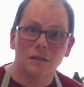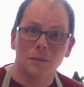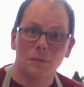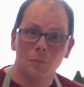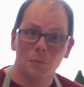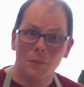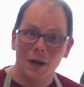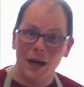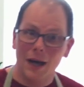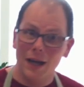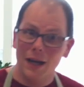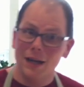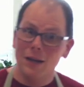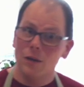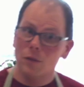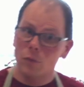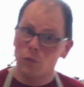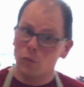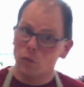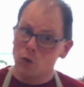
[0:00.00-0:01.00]
my
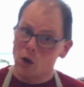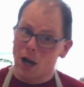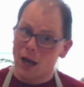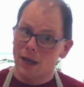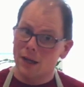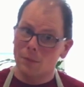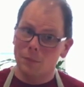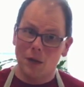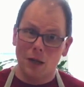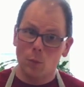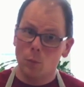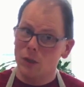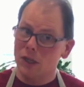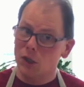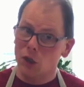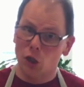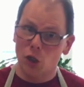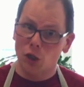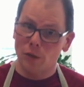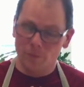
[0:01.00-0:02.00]

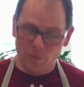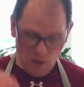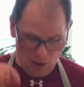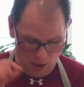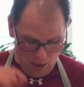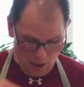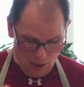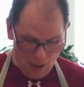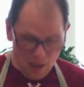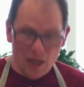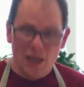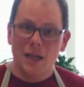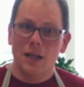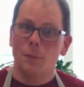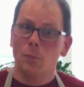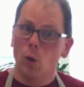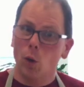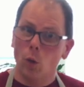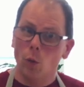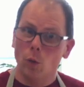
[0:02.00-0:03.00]
wiener, in a
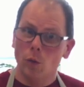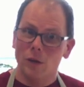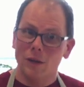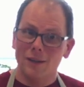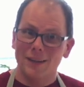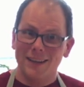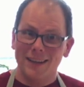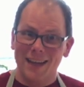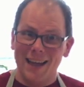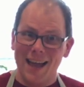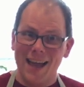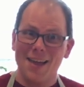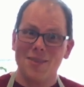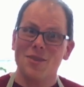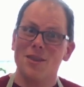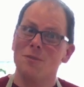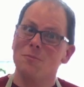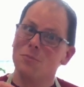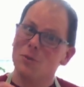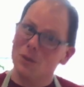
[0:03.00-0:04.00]
bowl, and
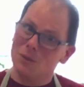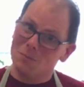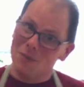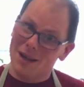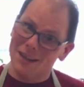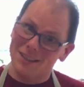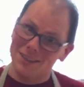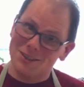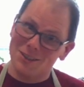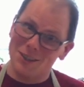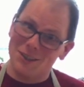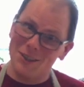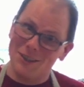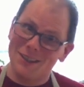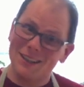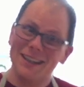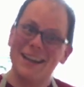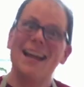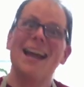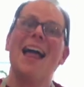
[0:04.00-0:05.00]
then put mustard
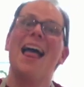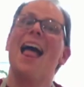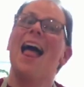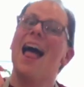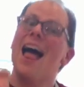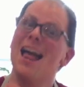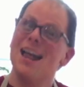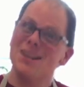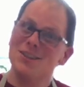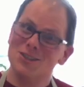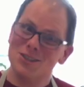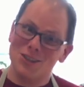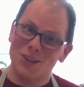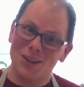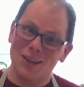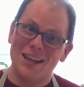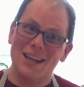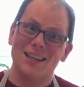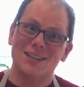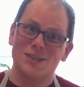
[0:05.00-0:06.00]
and
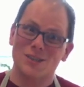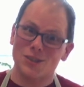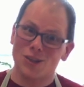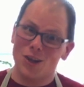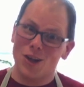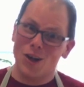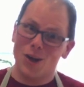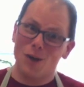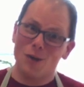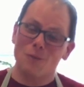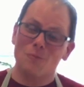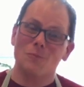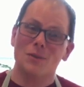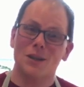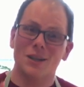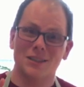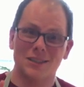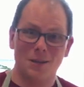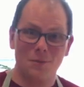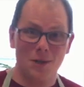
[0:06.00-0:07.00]
chili and slaw
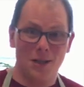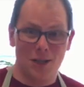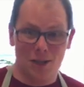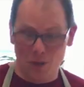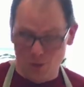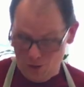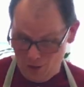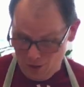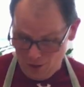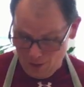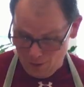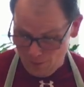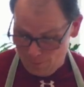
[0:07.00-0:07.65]
because I'm eating low carb.